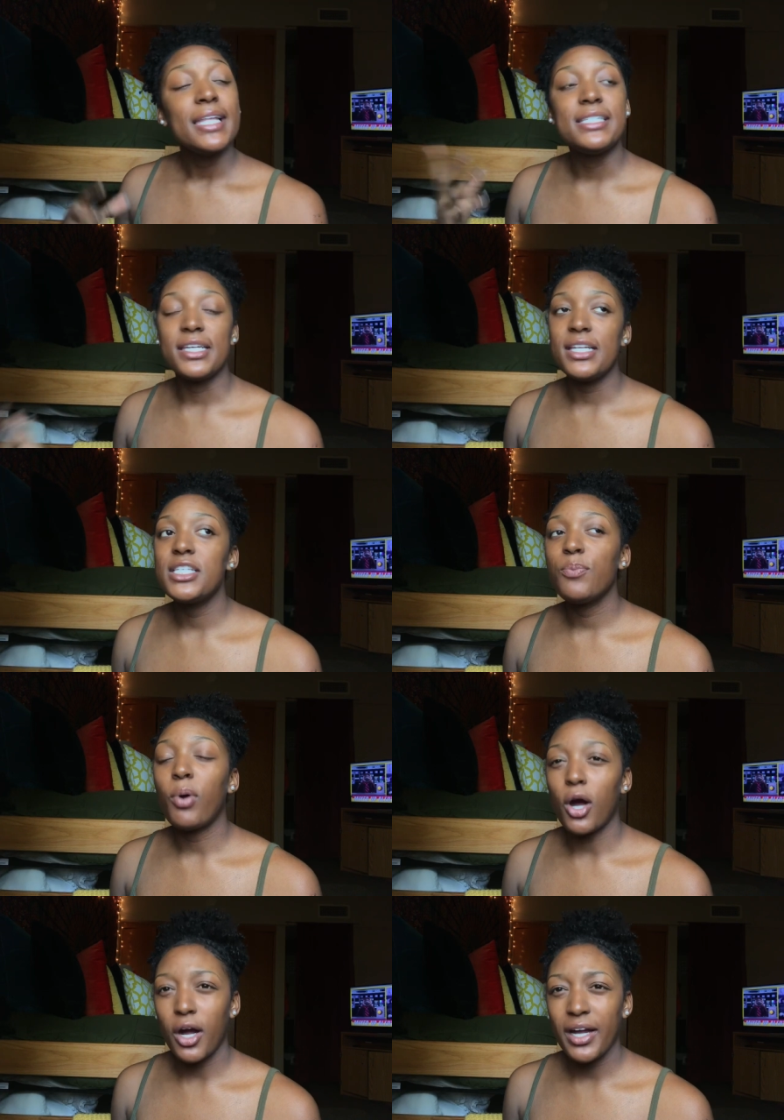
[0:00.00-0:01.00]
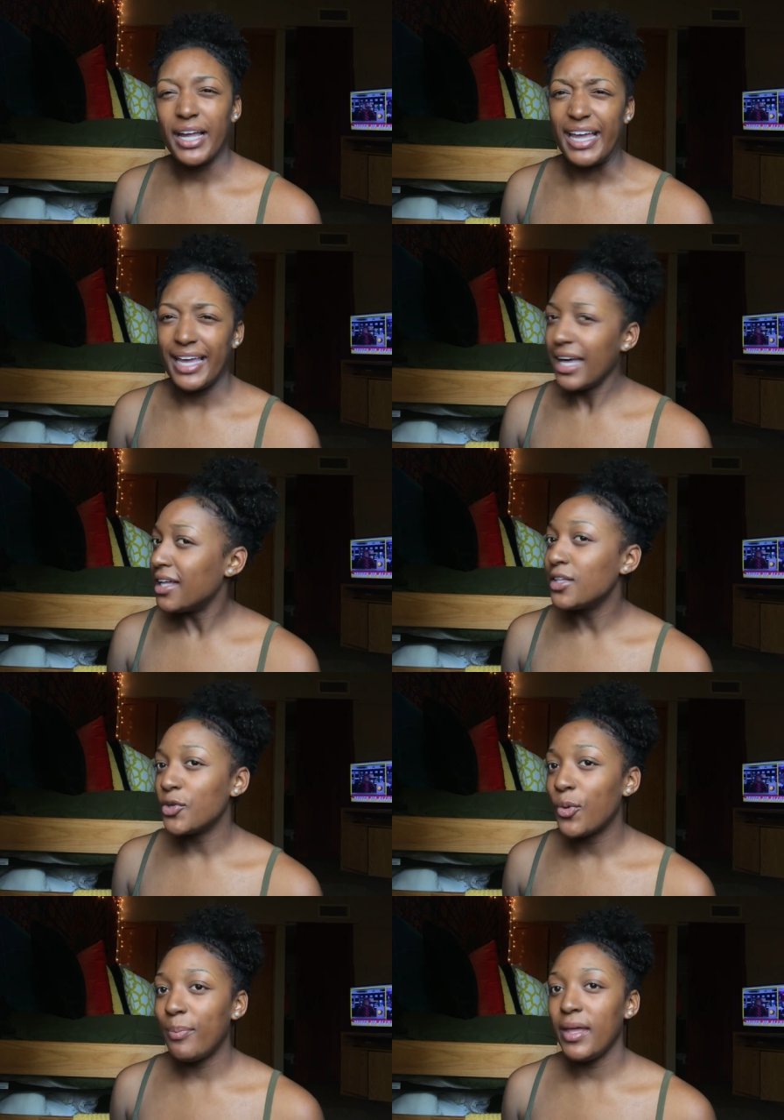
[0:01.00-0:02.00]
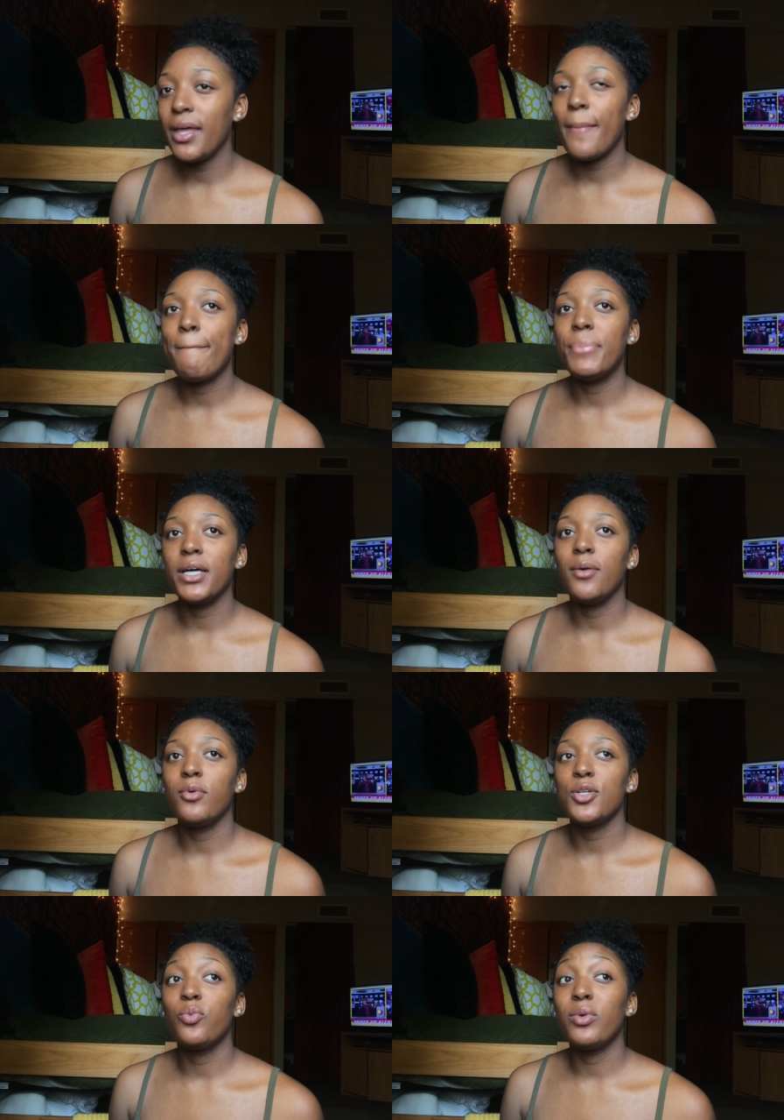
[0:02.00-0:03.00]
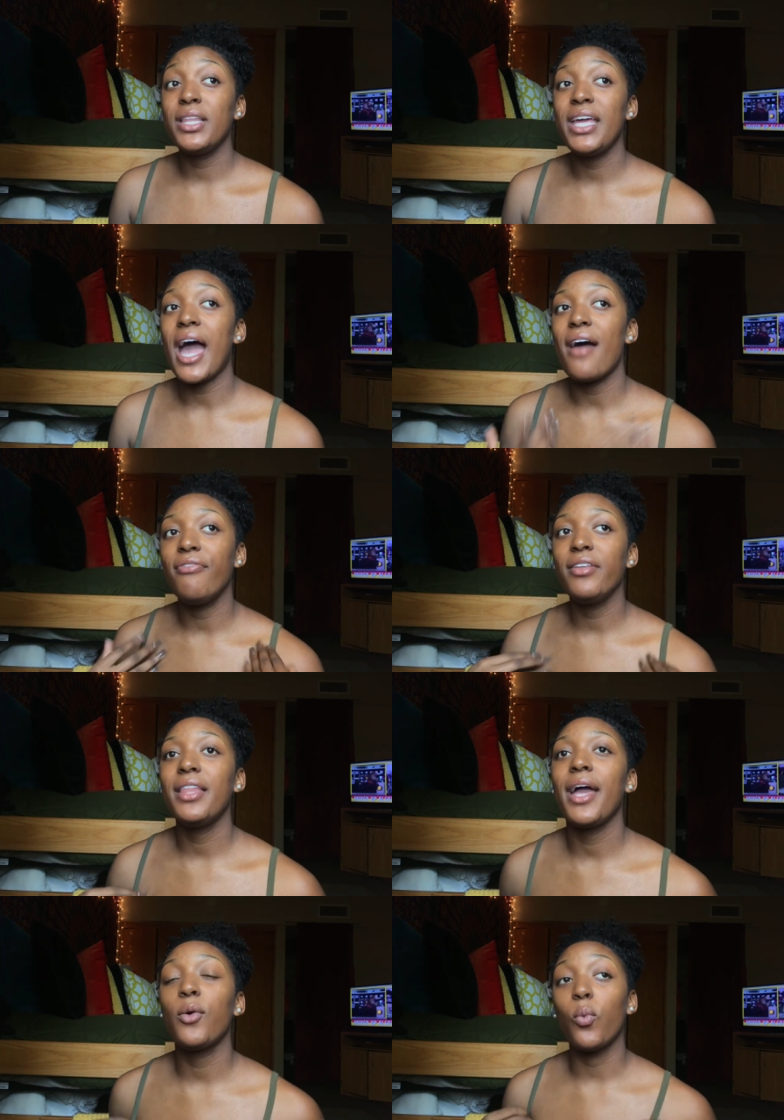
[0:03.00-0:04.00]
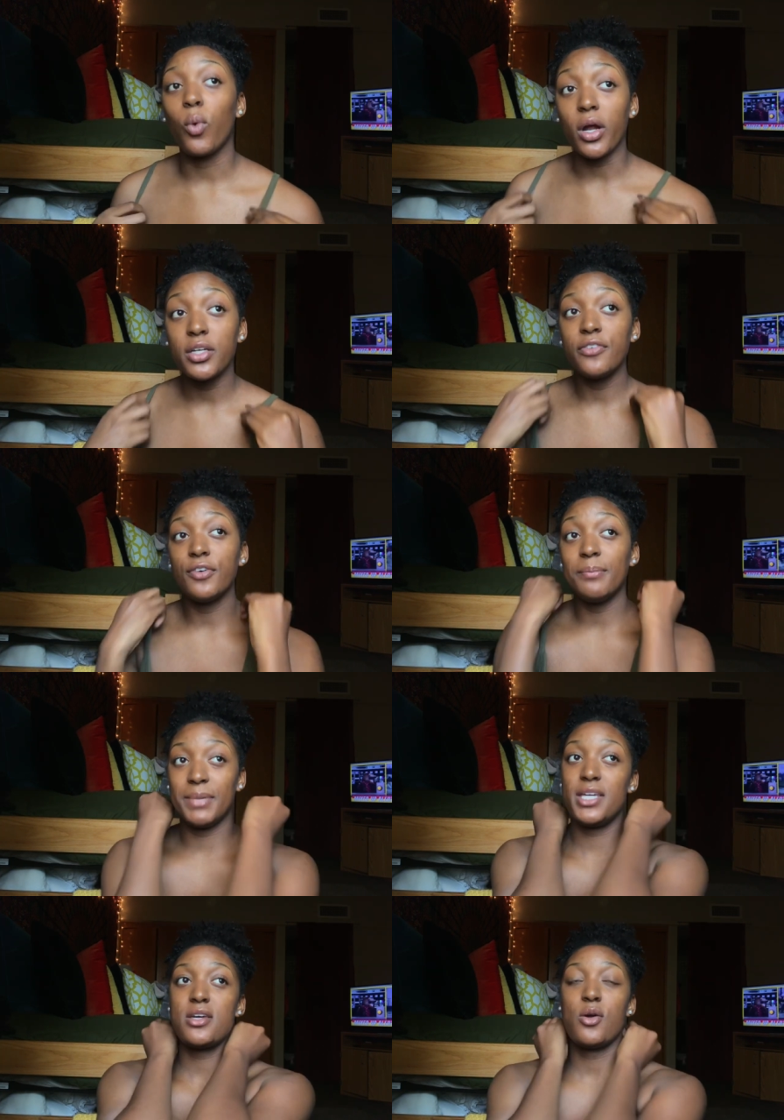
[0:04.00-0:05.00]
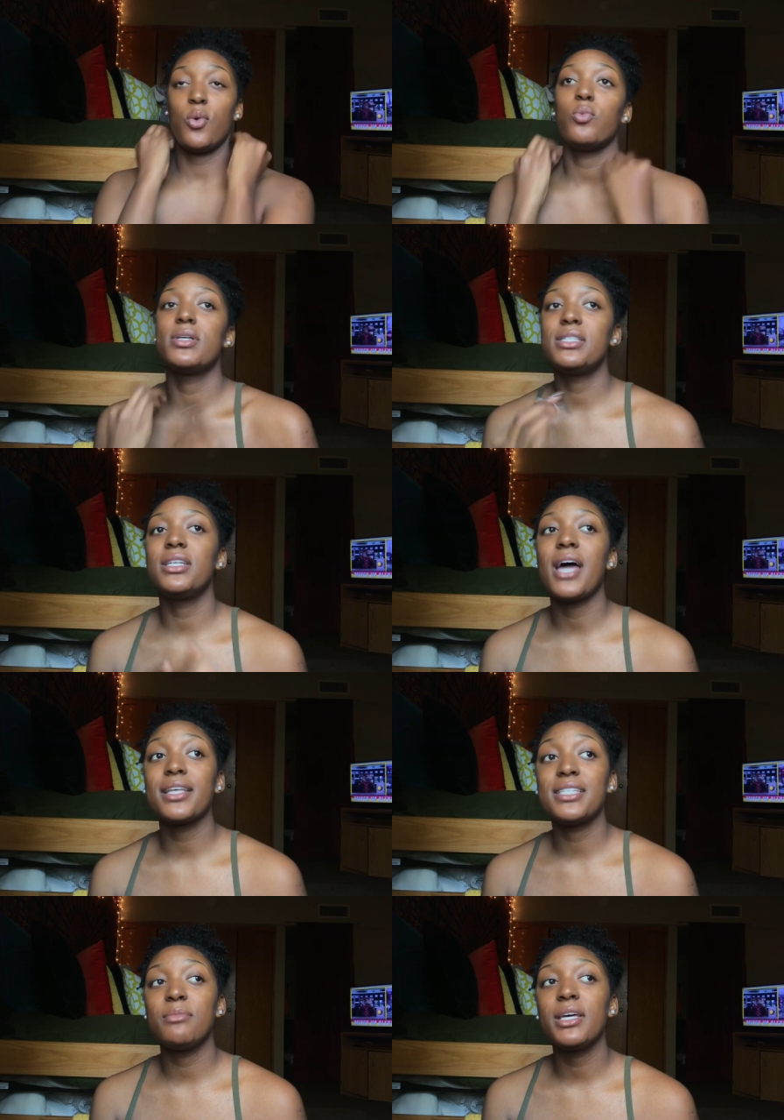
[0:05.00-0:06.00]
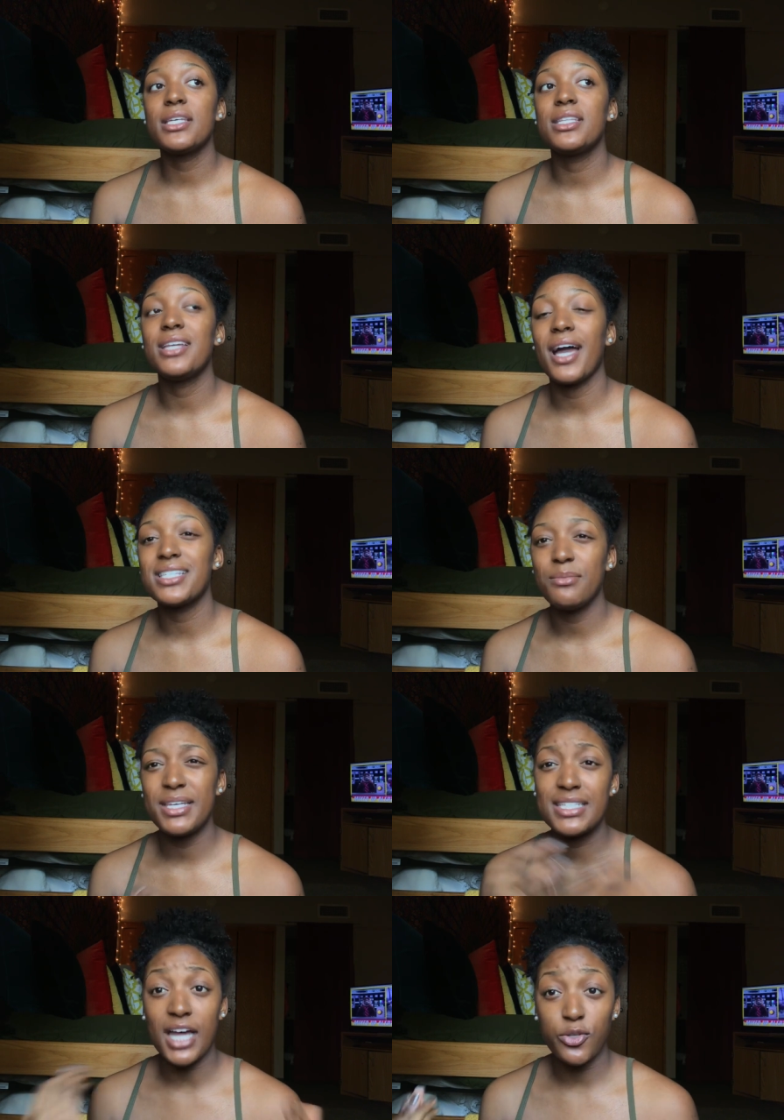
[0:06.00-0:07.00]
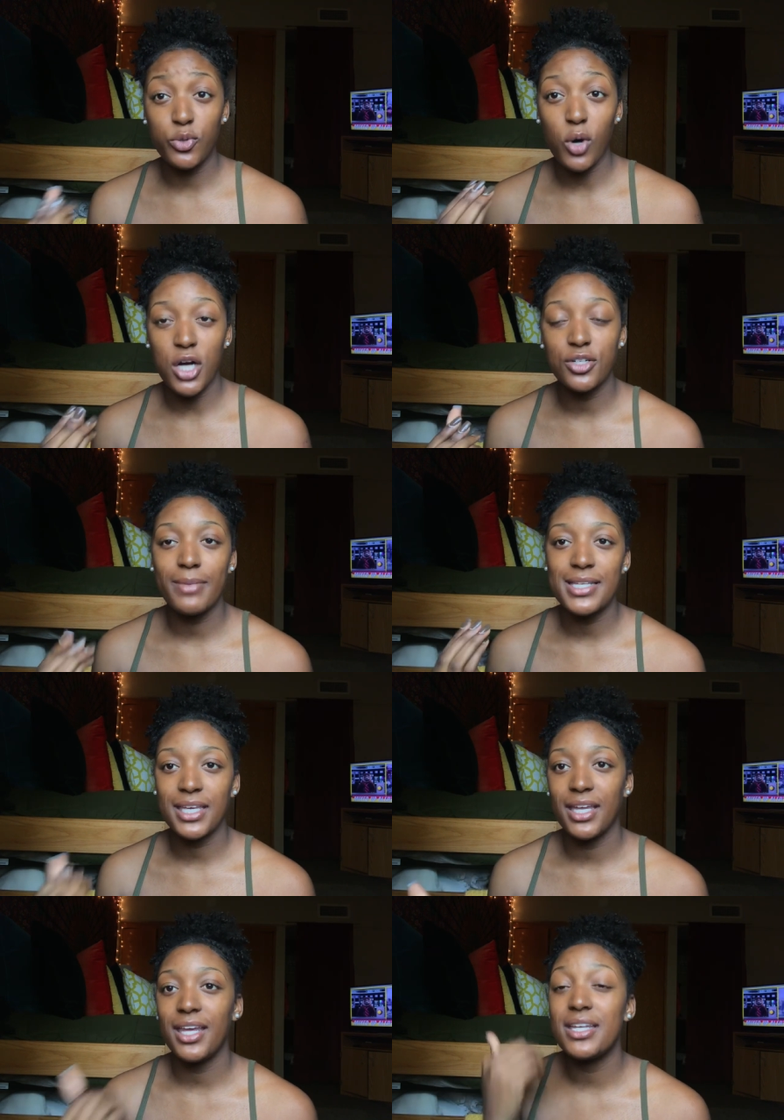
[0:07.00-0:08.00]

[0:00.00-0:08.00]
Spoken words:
did its part a little bit, but what really I feel like worked for me was the Noxzema, because the Noxzema is not too harsh on my skin.